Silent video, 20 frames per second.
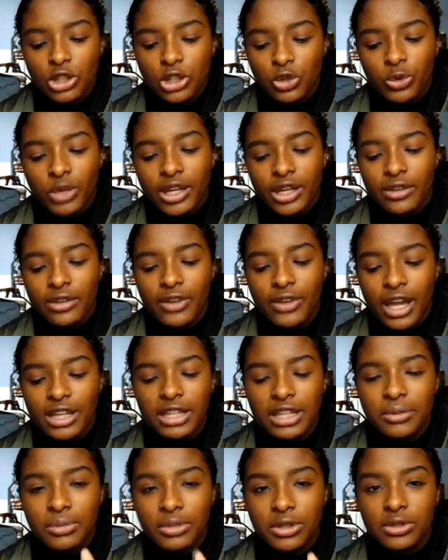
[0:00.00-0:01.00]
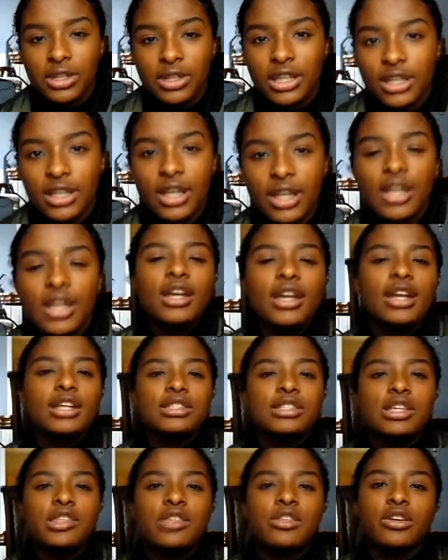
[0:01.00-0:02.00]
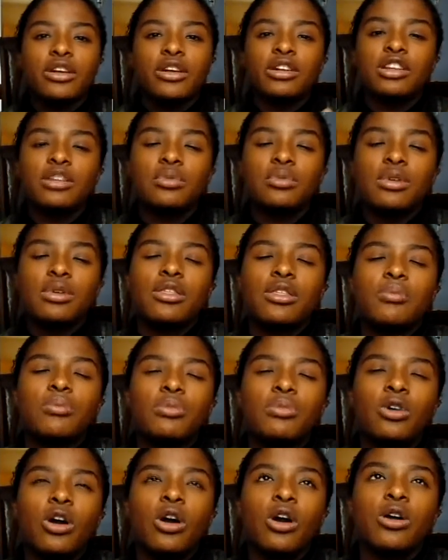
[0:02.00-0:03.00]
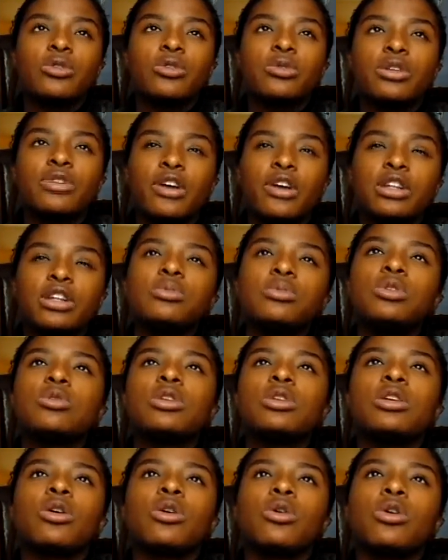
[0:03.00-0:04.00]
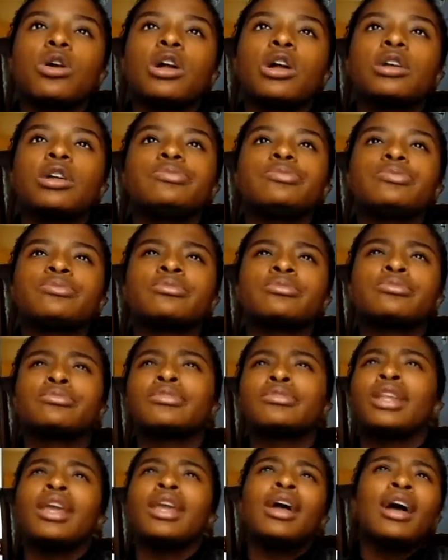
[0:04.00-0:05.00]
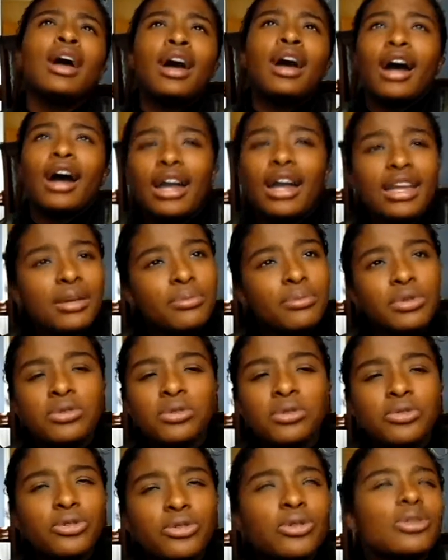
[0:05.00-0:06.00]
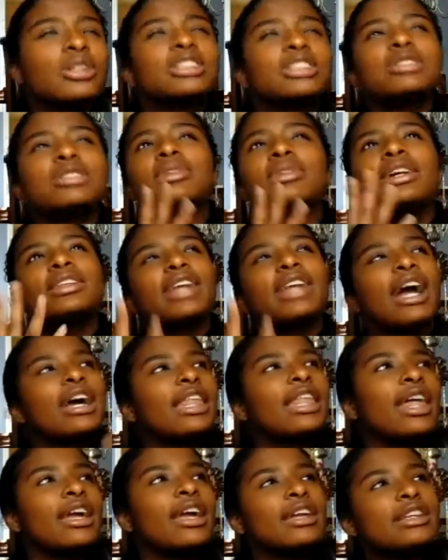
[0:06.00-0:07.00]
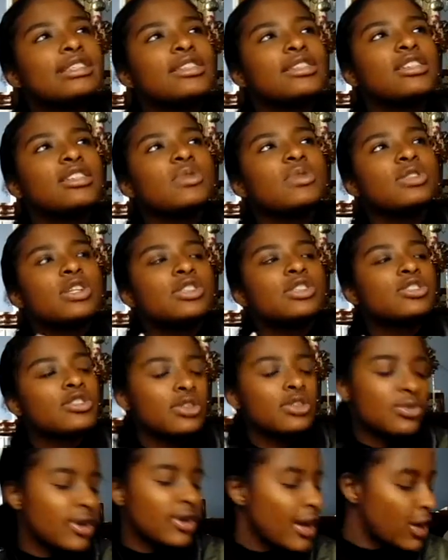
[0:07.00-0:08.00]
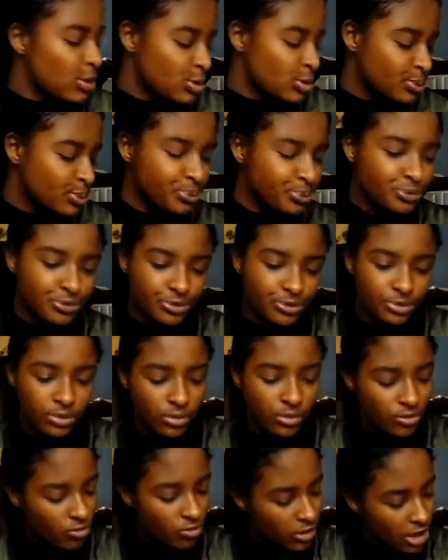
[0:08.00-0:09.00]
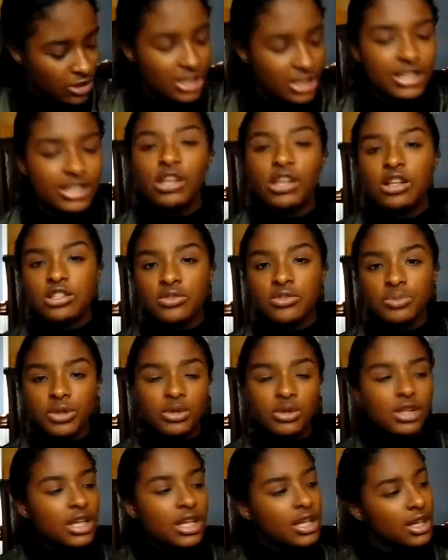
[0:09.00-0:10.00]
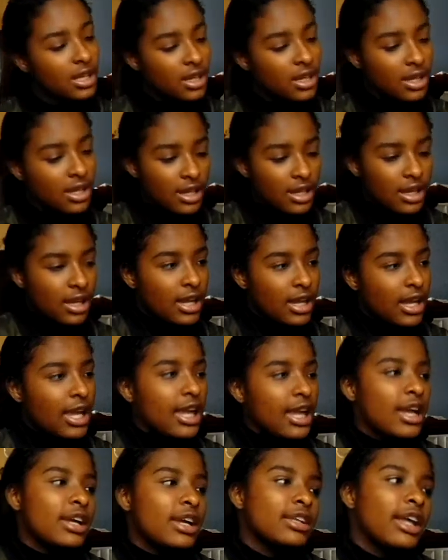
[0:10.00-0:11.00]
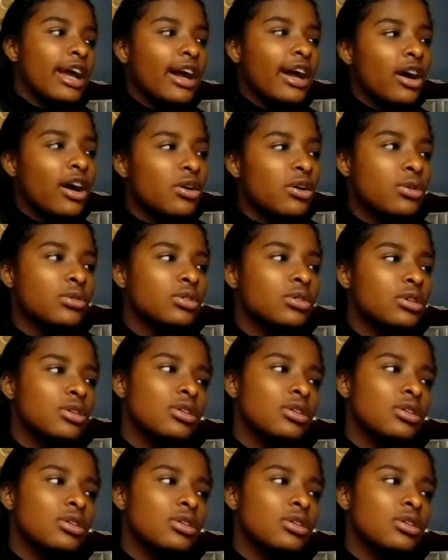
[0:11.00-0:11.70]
Redefining Beauty. It's either going to be called Redefining Beauty or I Am Beautiful or something like that. Like, it's going to be centered around the standards of beauty and how